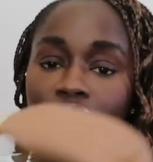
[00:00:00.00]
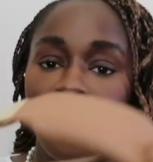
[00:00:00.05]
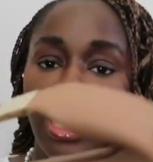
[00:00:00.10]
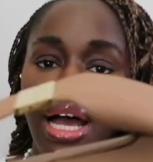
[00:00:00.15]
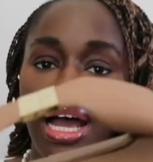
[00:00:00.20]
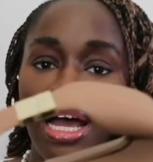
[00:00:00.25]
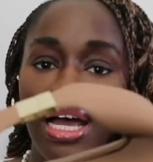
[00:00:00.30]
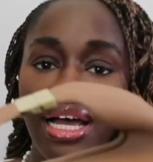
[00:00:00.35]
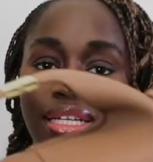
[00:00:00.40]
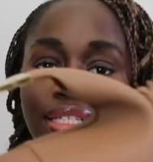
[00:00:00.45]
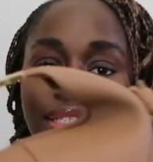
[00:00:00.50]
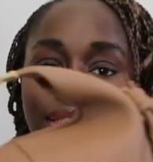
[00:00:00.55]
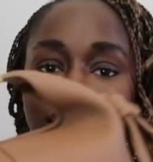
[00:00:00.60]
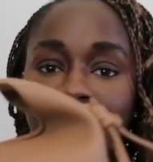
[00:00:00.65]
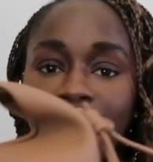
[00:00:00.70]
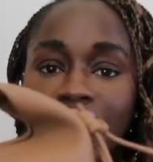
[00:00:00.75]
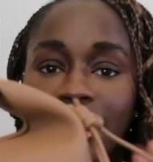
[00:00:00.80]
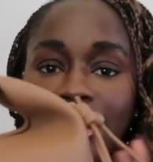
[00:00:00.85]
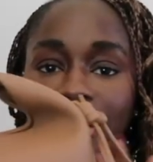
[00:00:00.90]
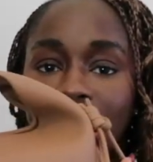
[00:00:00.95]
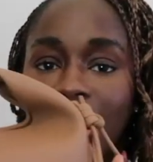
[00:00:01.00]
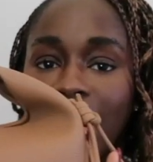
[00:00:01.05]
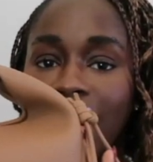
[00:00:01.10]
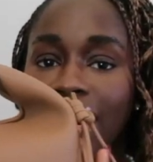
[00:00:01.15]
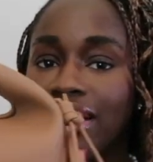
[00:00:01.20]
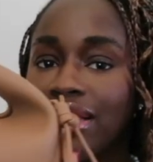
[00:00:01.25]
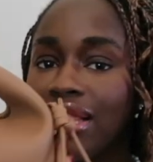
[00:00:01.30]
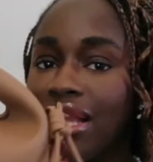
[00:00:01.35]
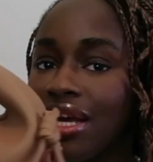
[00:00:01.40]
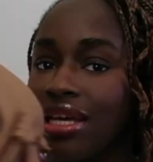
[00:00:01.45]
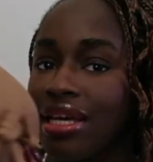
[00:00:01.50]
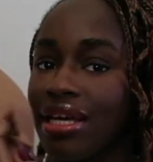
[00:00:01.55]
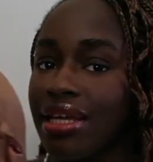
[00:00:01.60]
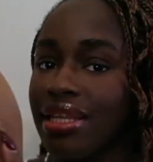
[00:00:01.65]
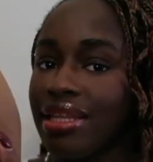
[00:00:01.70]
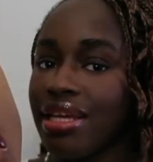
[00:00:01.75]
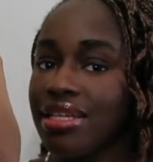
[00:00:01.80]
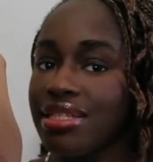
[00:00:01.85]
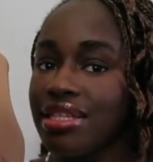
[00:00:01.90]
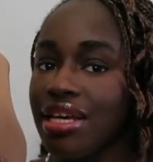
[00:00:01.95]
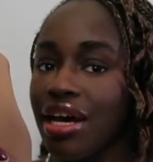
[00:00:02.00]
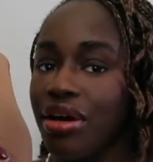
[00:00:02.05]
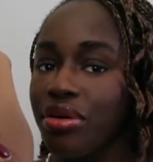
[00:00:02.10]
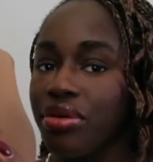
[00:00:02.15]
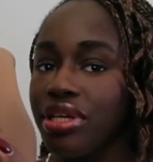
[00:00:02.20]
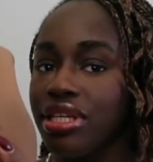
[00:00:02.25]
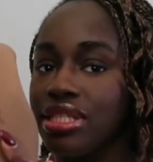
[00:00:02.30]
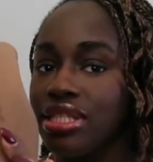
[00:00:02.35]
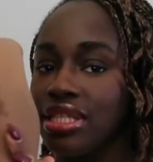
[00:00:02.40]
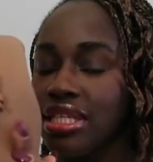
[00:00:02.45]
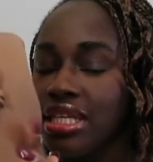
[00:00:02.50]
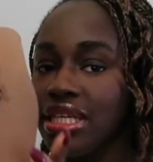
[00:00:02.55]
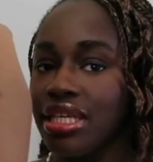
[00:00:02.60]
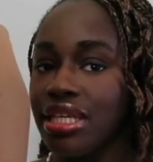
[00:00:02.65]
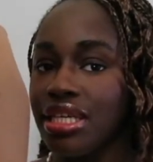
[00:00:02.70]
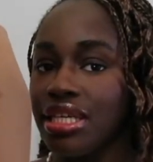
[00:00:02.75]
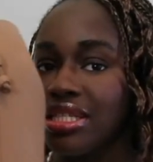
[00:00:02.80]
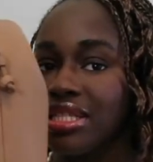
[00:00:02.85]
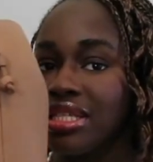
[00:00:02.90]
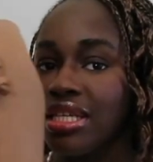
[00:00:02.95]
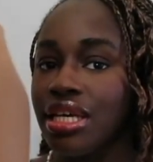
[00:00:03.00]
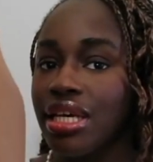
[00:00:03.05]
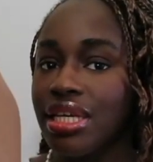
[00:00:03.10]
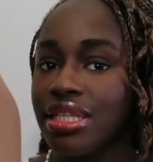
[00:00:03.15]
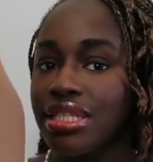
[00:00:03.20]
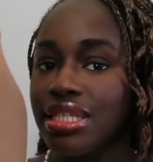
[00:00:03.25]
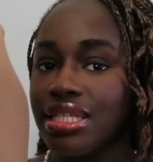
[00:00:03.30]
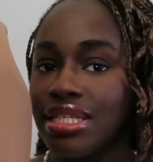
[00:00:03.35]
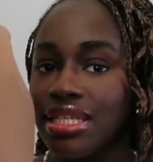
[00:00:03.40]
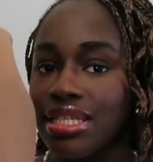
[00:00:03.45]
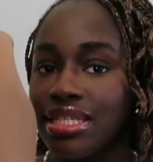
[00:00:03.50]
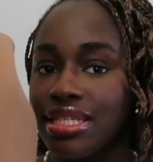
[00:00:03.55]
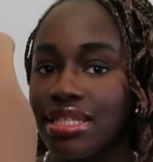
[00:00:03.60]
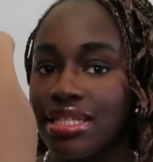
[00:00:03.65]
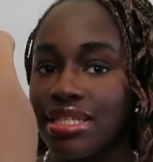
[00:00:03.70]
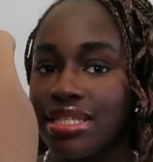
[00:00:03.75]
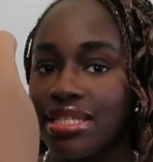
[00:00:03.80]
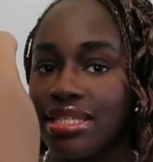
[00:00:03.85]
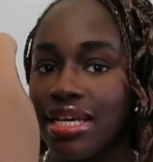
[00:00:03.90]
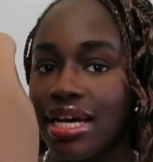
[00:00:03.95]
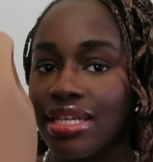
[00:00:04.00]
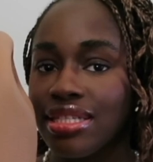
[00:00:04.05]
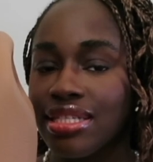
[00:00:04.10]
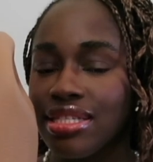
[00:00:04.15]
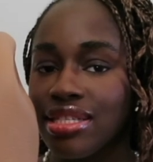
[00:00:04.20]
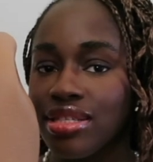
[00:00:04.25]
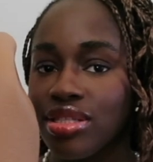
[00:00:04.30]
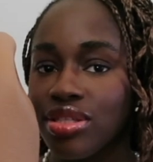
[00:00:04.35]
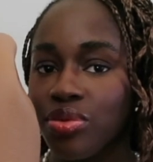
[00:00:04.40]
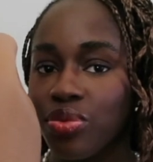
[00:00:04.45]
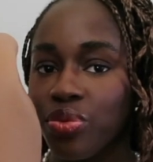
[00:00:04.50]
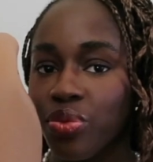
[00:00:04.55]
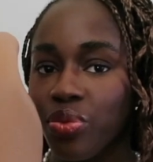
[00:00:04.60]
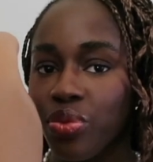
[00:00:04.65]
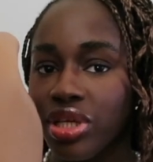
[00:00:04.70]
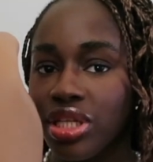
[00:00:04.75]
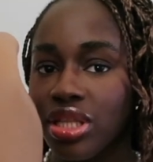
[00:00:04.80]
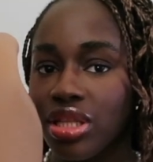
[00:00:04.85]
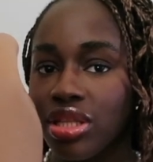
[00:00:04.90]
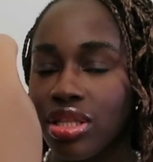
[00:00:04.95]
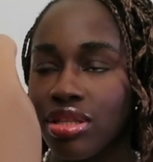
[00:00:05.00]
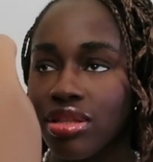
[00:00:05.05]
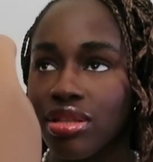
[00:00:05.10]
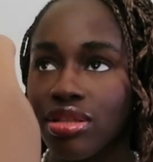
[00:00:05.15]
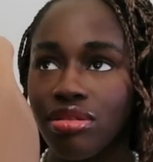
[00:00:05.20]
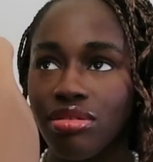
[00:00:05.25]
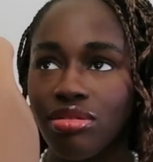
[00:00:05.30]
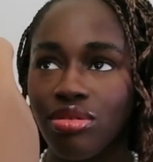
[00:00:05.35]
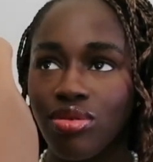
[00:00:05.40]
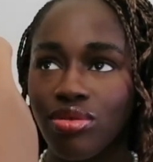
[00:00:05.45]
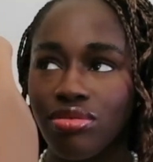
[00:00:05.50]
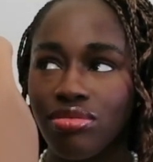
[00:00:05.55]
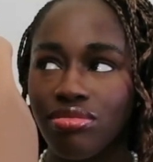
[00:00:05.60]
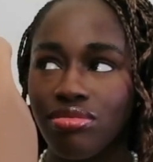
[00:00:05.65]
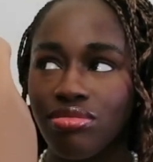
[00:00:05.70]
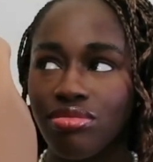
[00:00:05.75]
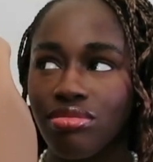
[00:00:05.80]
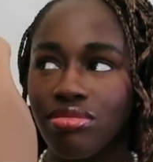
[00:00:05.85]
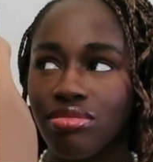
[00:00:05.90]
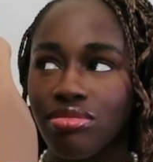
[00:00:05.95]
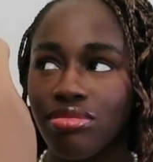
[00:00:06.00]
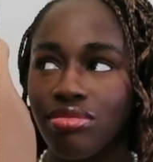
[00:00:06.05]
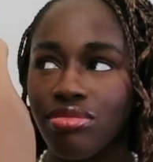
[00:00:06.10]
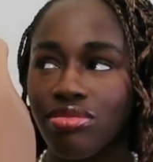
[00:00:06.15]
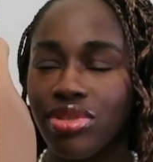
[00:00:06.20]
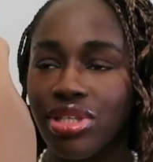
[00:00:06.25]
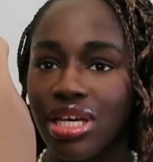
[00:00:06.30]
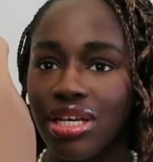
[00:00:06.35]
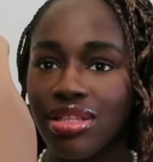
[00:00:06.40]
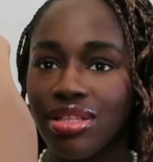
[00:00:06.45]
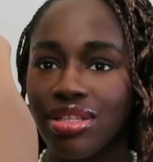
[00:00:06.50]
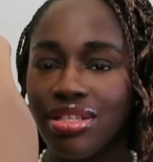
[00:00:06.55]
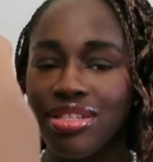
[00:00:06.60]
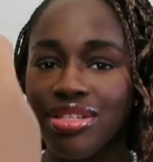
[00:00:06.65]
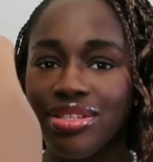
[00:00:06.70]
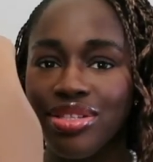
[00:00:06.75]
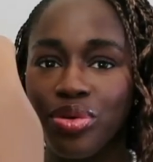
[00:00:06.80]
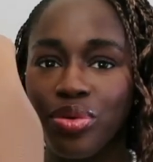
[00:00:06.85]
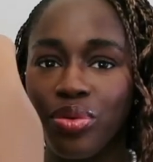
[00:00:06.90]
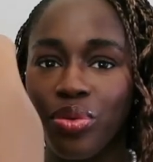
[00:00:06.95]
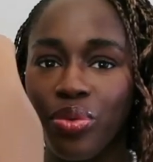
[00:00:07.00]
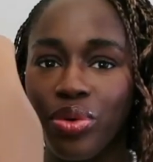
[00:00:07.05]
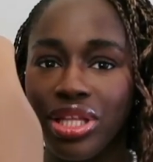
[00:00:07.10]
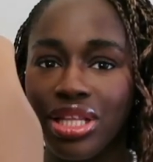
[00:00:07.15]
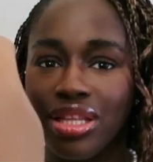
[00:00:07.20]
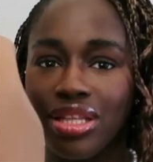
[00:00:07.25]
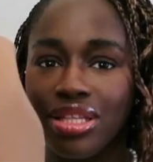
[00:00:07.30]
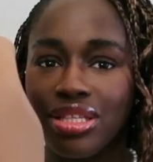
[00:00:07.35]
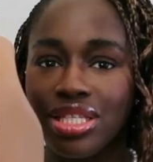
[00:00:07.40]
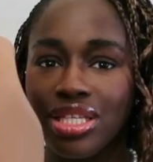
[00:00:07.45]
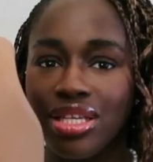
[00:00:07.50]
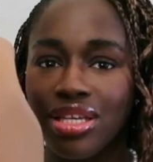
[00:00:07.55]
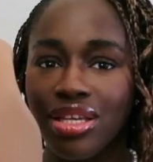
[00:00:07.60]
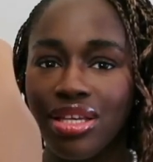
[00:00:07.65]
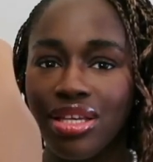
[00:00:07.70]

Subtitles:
And yeah, like that's how it is. This is the side, this is the width, no, yeah, this is the width